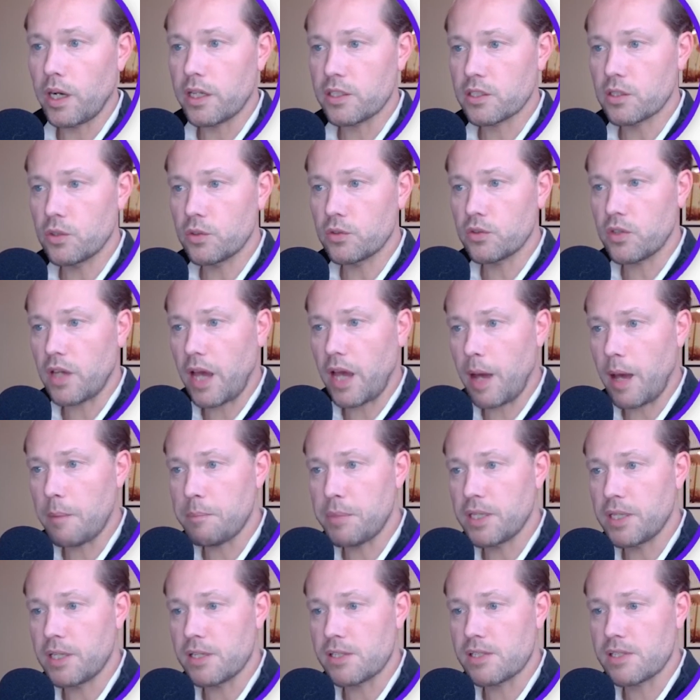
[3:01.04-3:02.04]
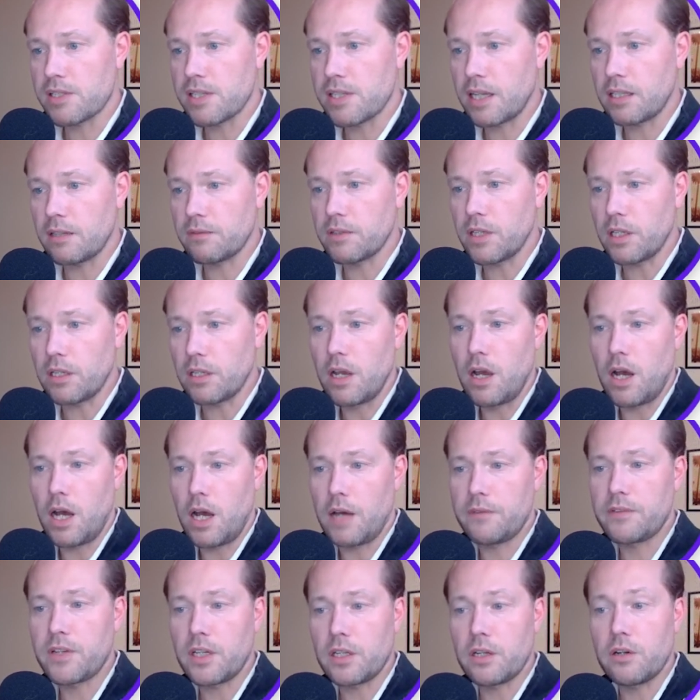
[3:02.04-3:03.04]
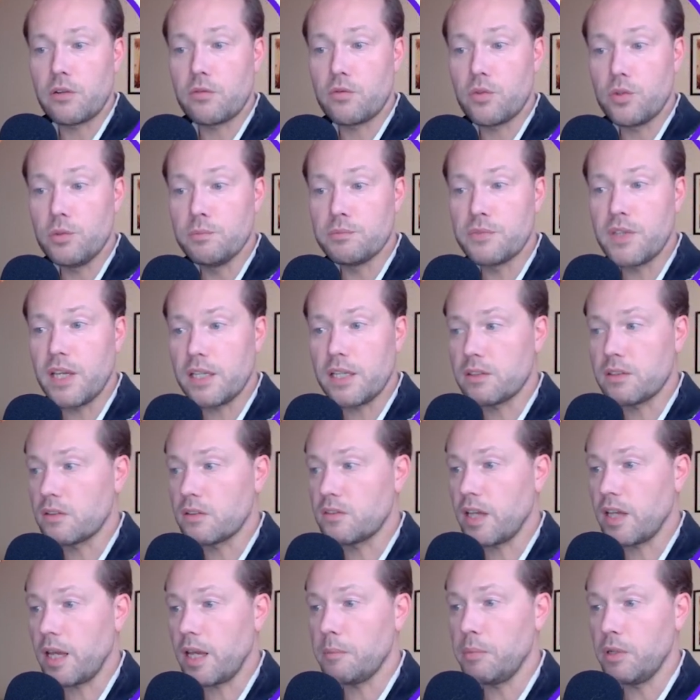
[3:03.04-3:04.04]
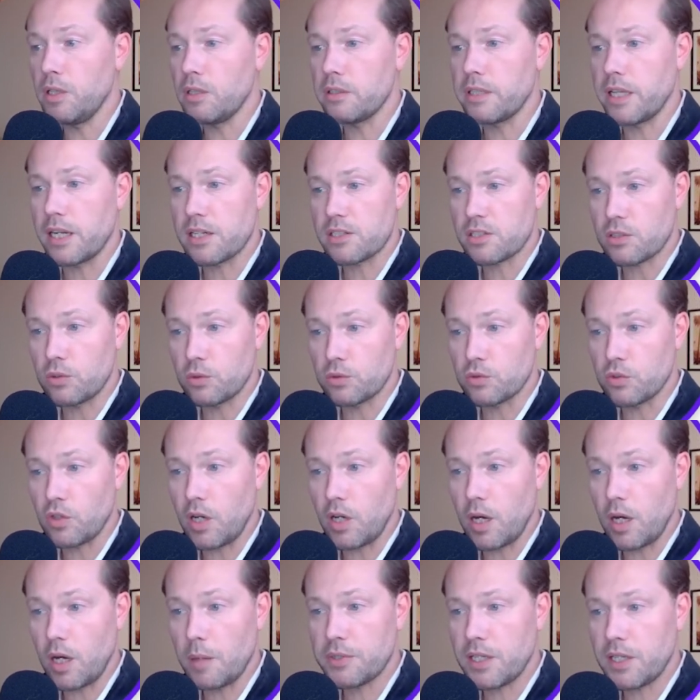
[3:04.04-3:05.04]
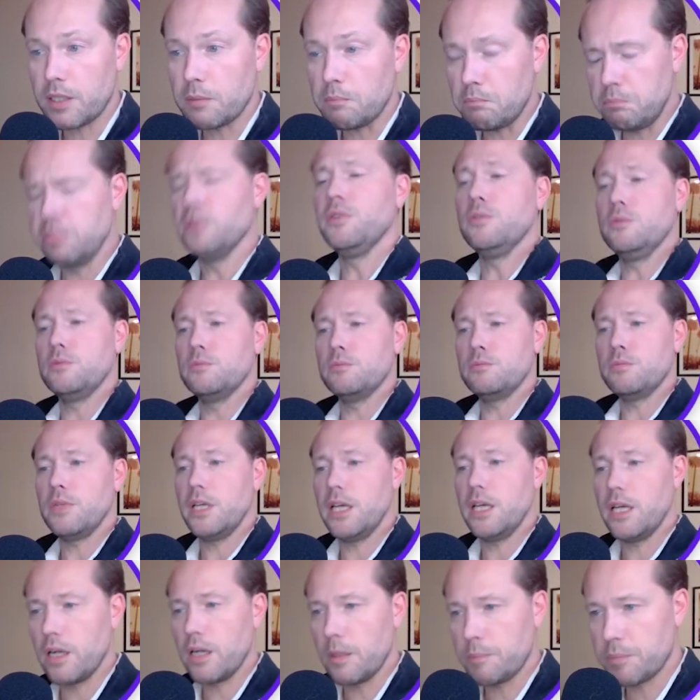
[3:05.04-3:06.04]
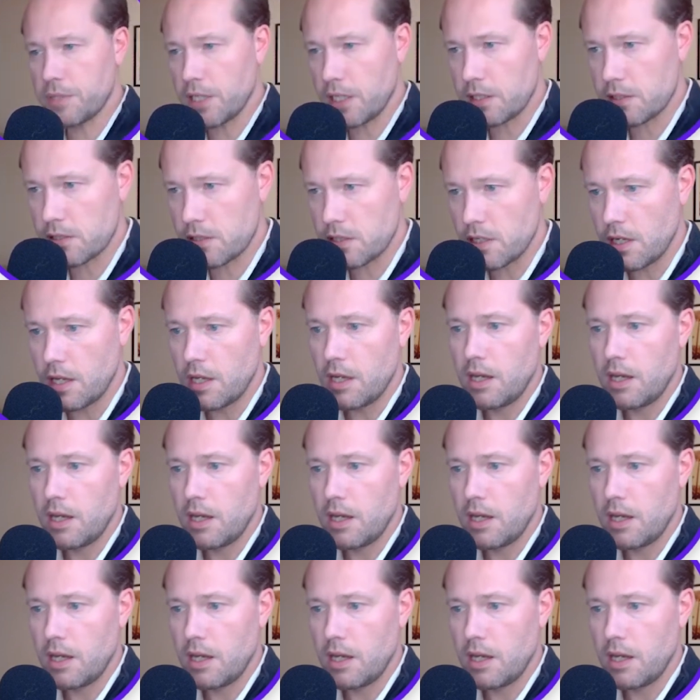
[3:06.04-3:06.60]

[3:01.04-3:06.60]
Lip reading: is going to happen is that I've got a room data table that is going to update. Boom, it updates.